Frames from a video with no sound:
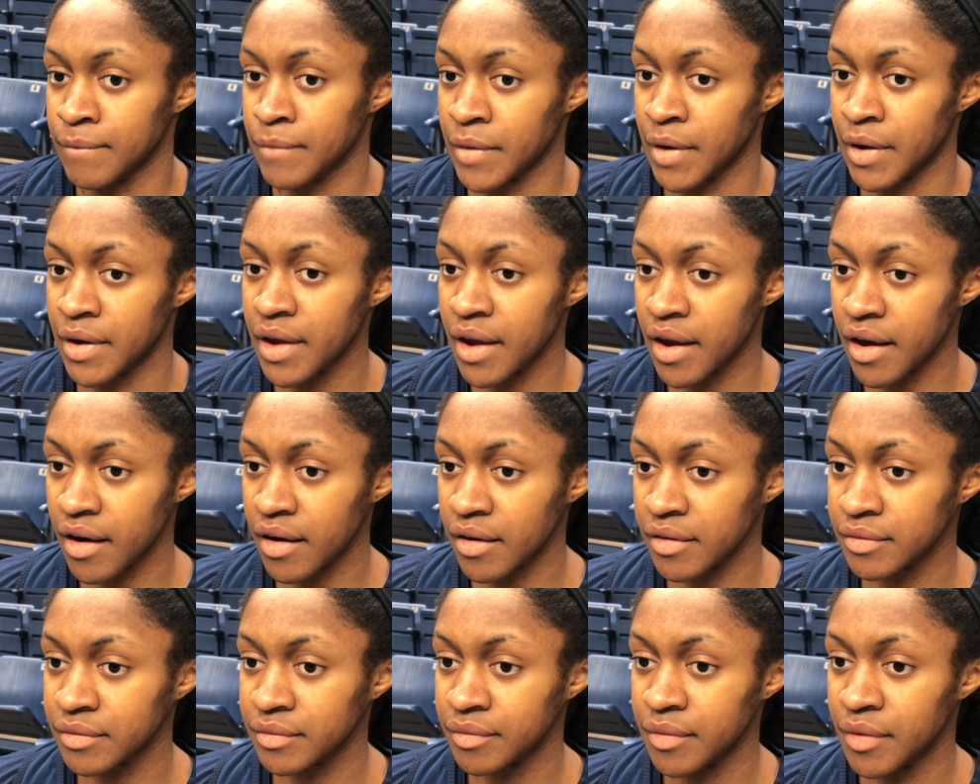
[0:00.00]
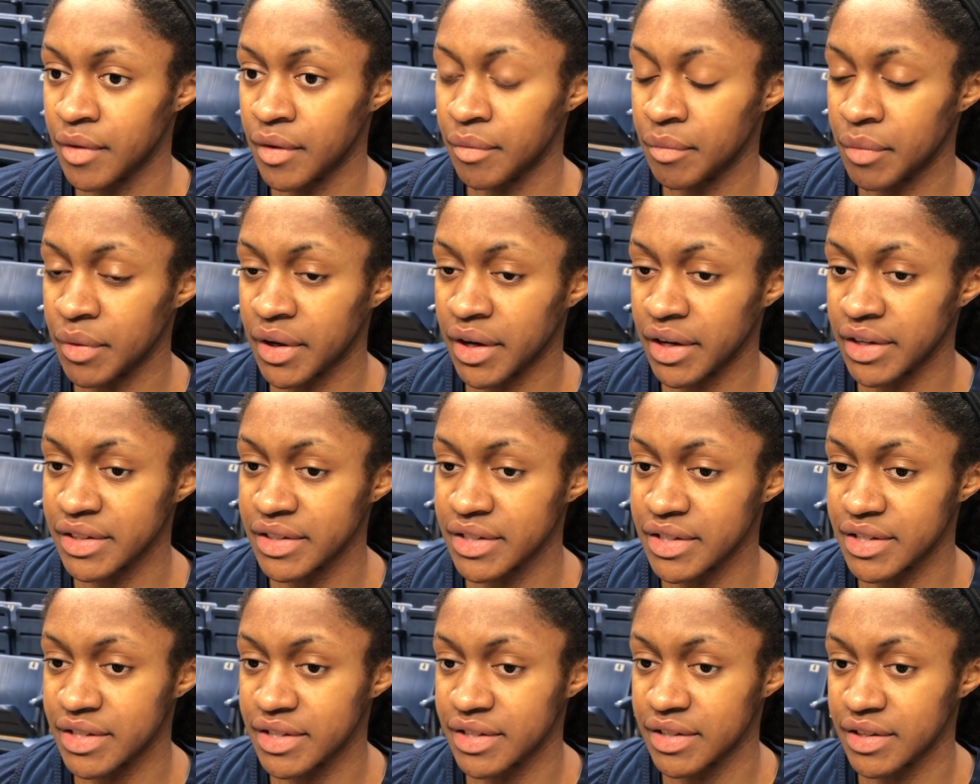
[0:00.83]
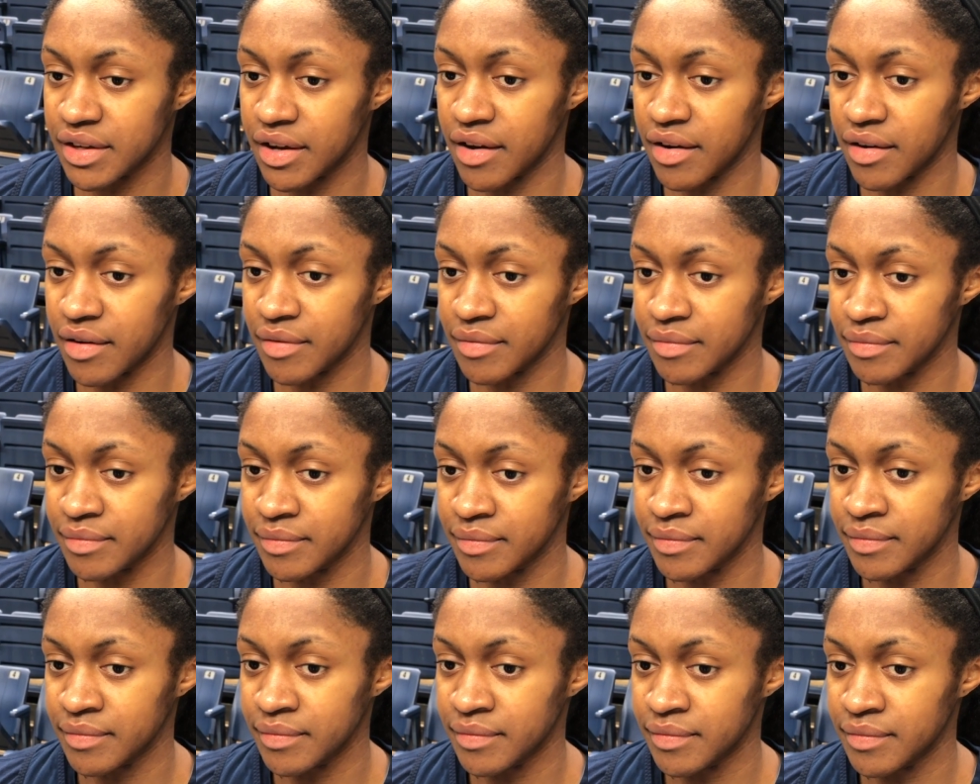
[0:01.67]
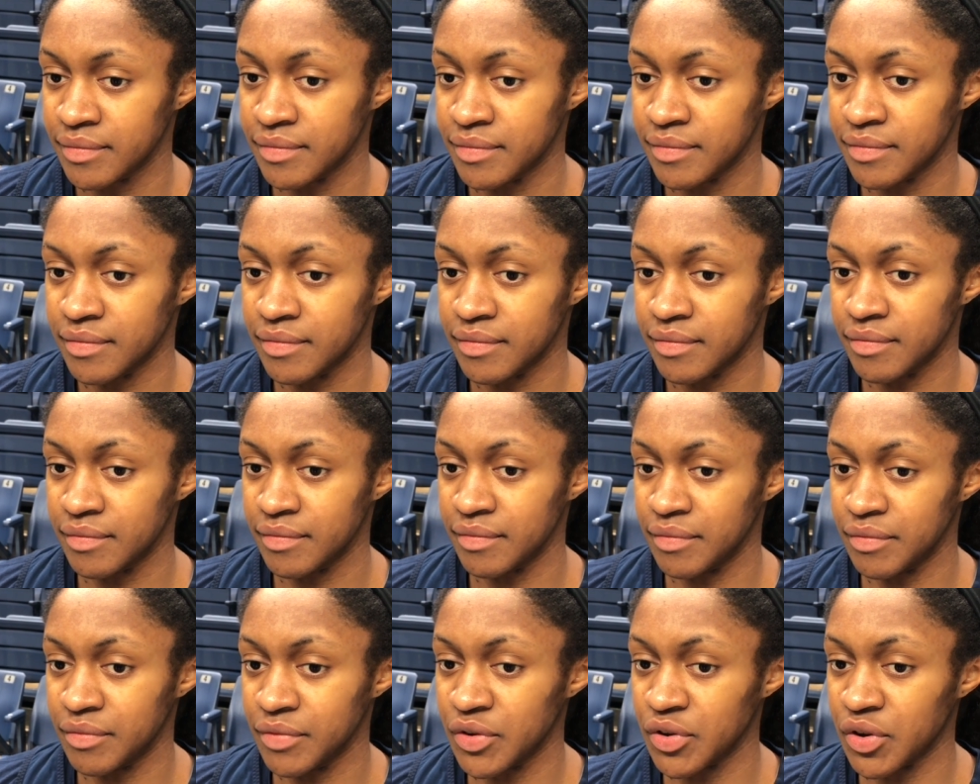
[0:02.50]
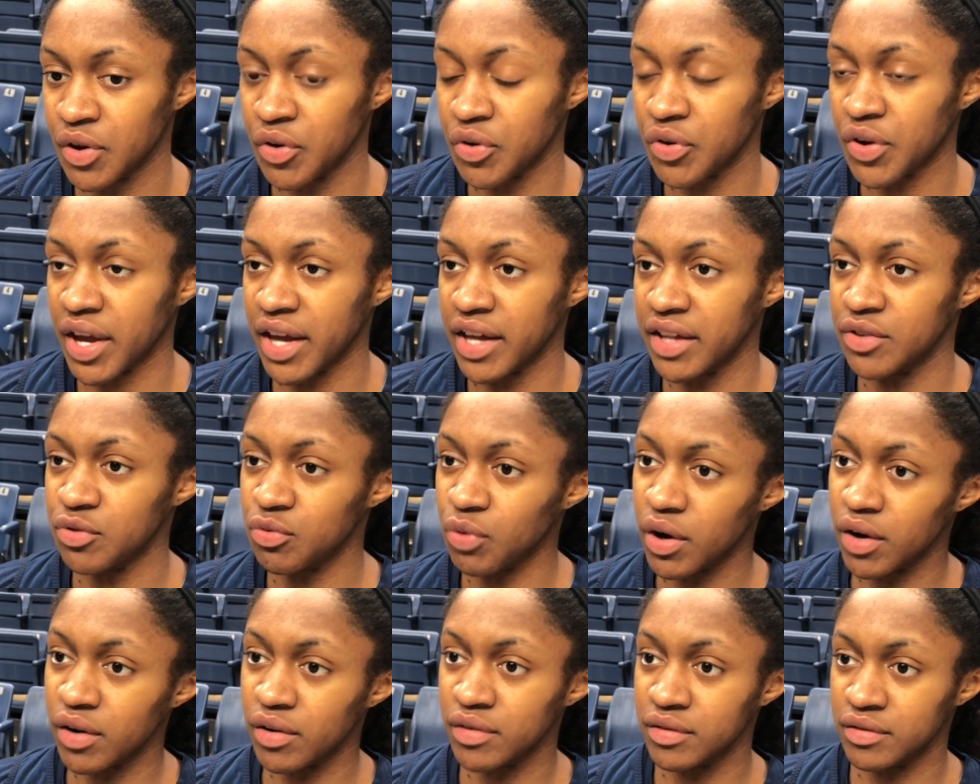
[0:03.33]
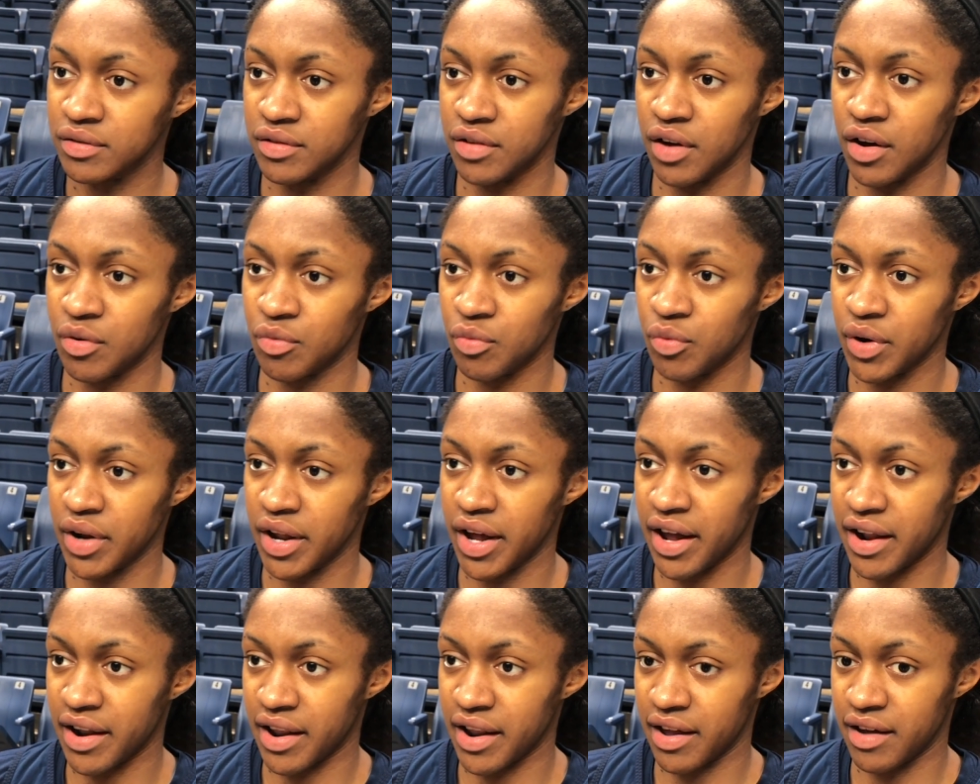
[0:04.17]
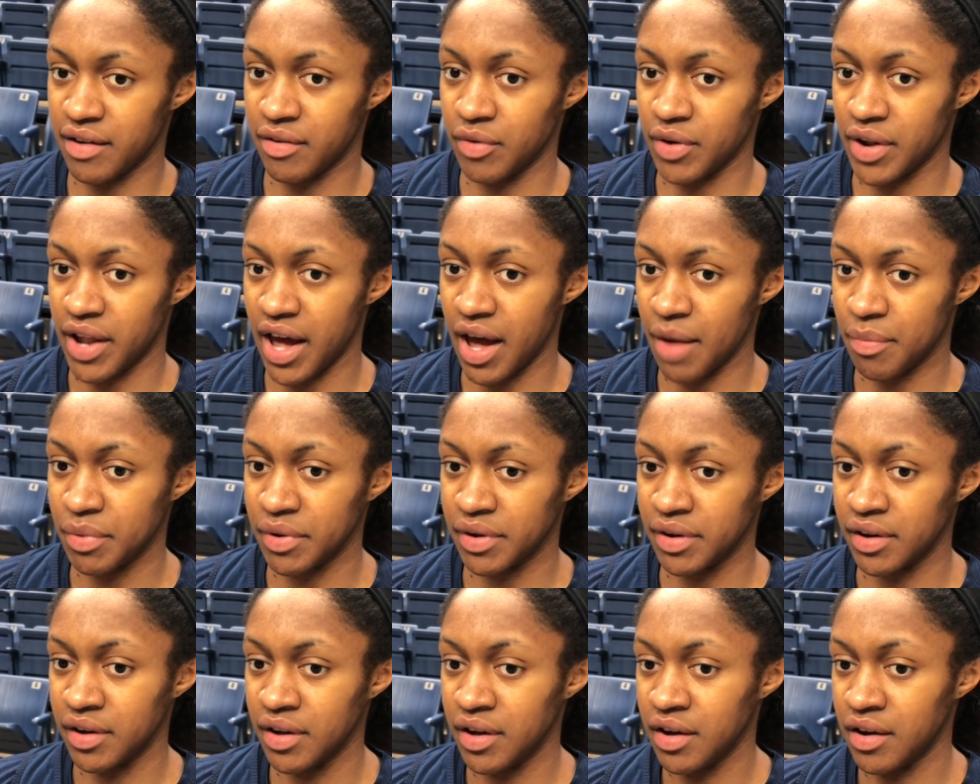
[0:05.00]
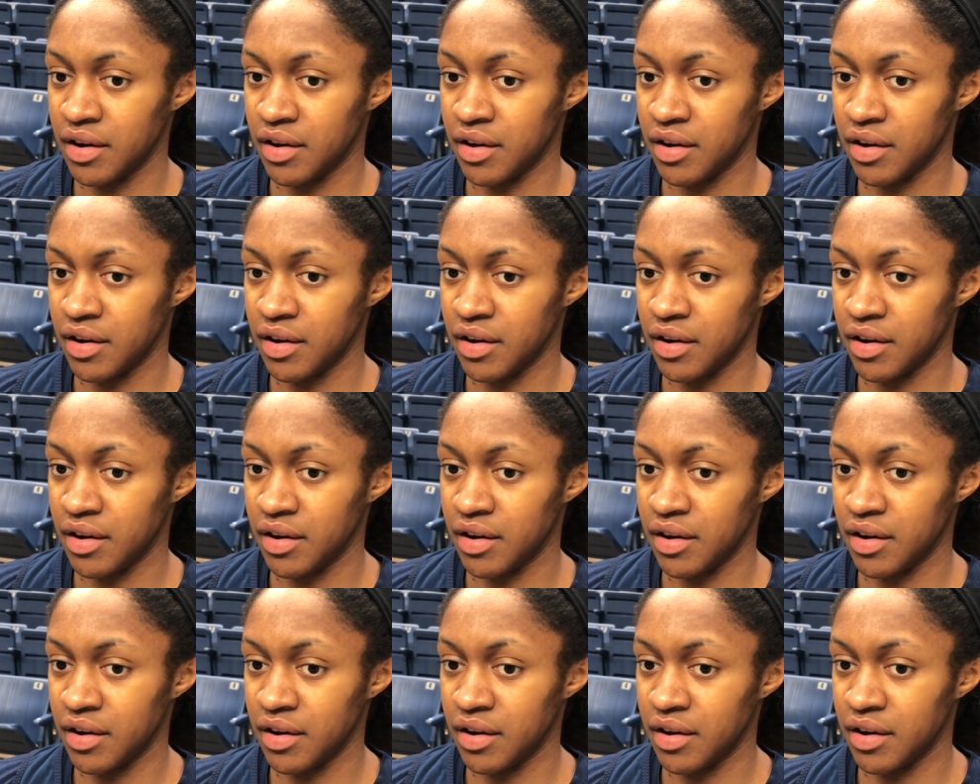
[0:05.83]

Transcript: Yeah, because, you know, you can't dwell on what happened.